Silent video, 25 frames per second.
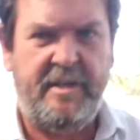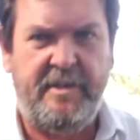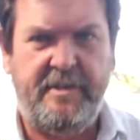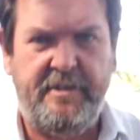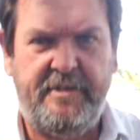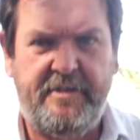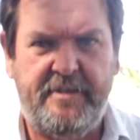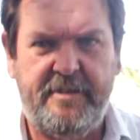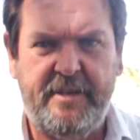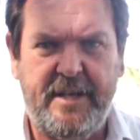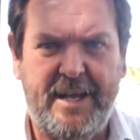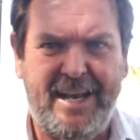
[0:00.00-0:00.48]

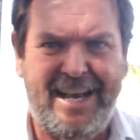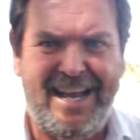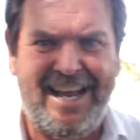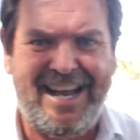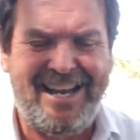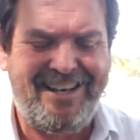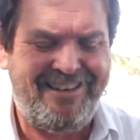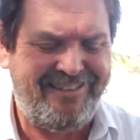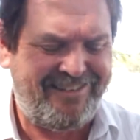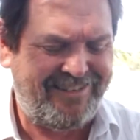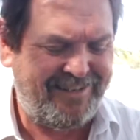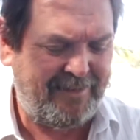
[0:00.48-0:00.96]
is an
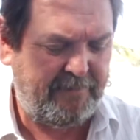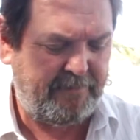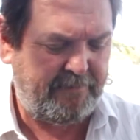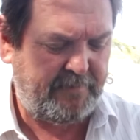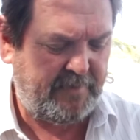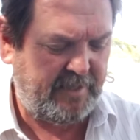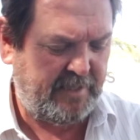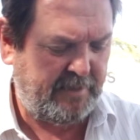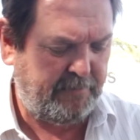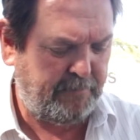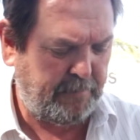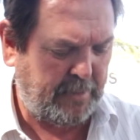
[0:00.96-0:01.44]
Anderson
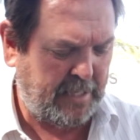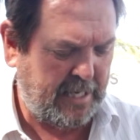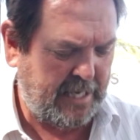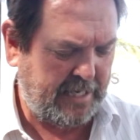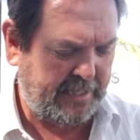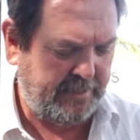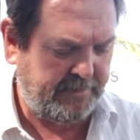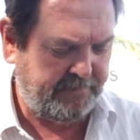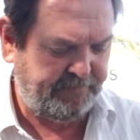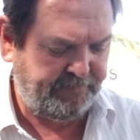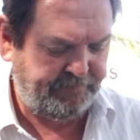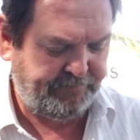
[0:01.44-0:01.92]

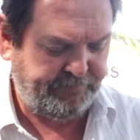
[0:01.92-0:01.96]
plug.